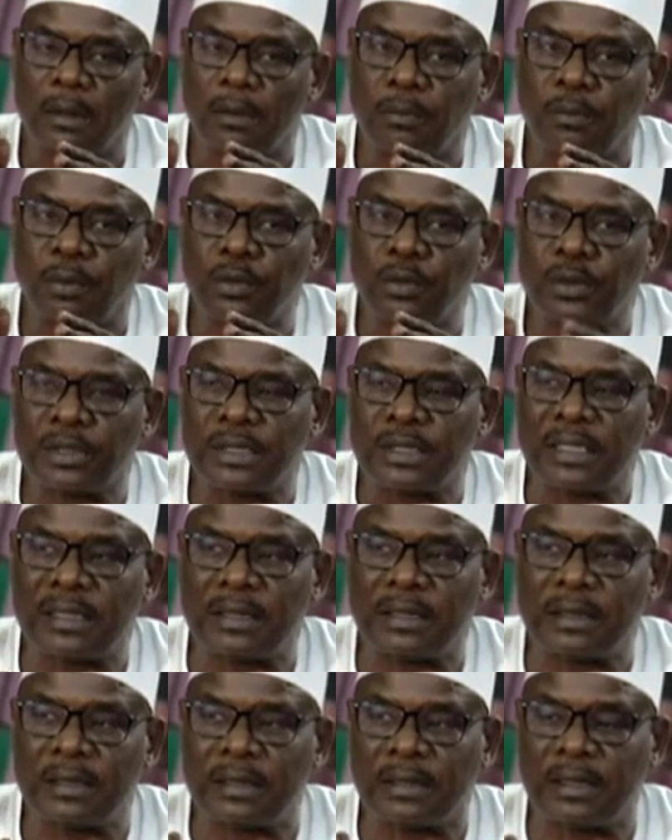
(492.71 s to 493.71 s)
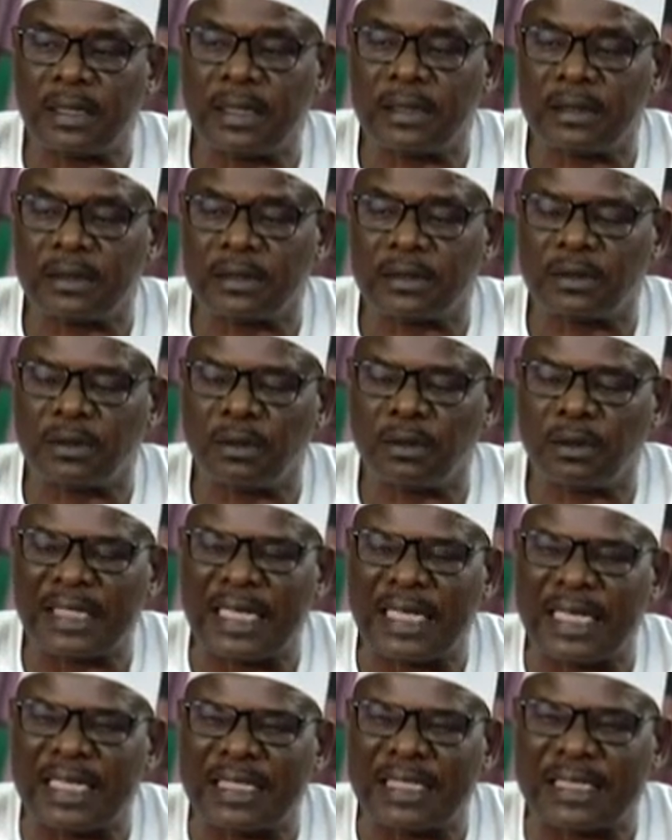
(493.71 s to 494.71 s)
put certain things not
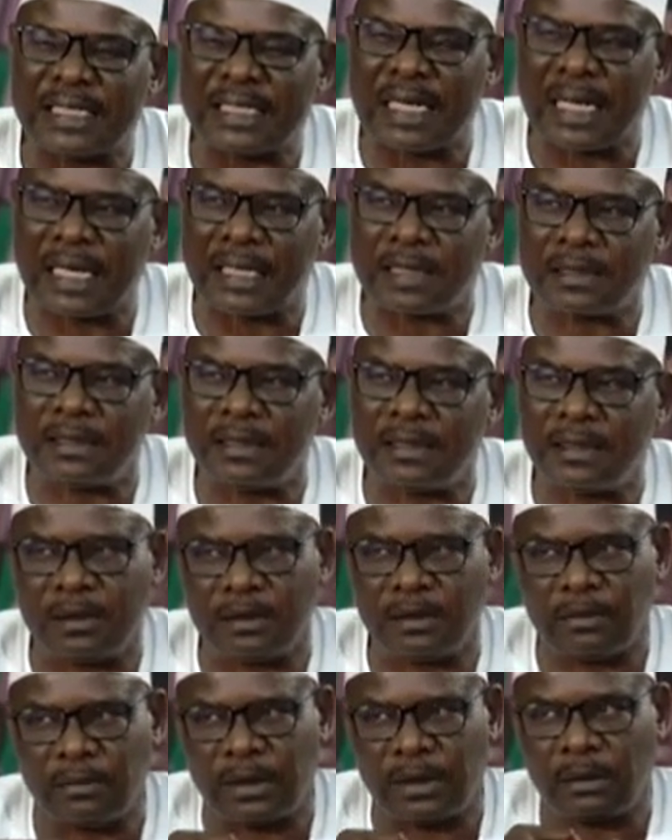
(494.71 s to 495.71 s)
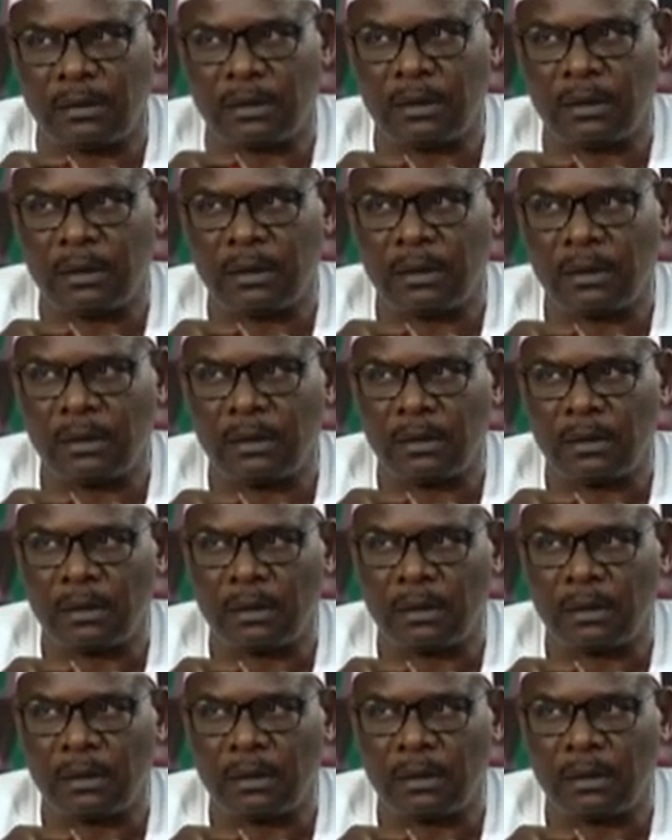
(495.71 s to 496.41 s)
exactly the way. Mm.